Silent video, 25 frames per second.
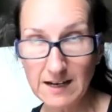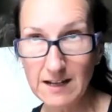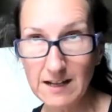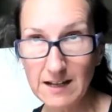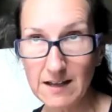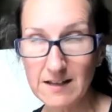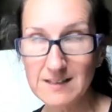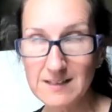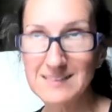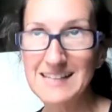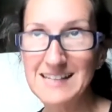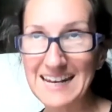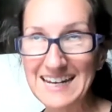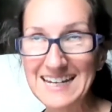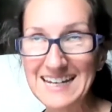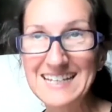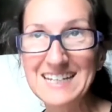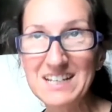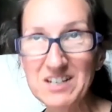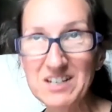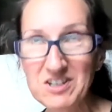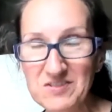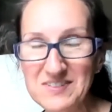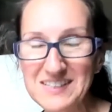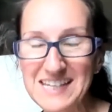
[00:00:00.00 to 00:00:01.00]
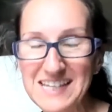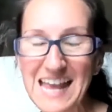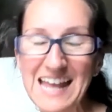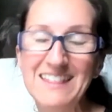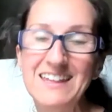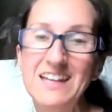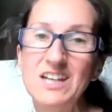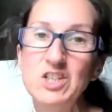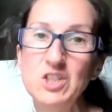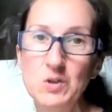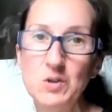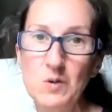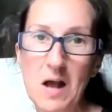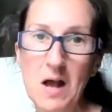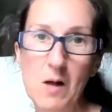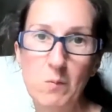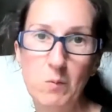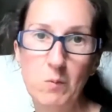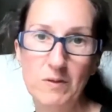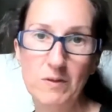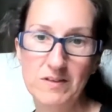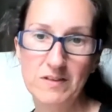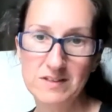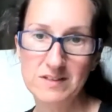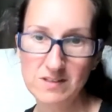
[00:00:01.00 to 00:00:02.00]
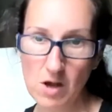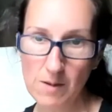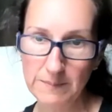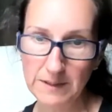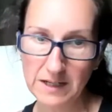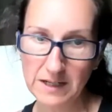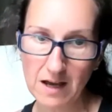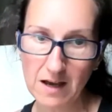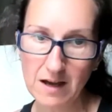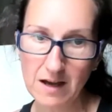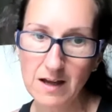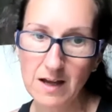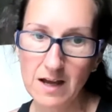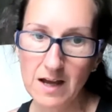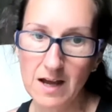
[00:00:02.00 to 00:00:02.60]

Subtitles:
sedatives, and they do help with insomnia.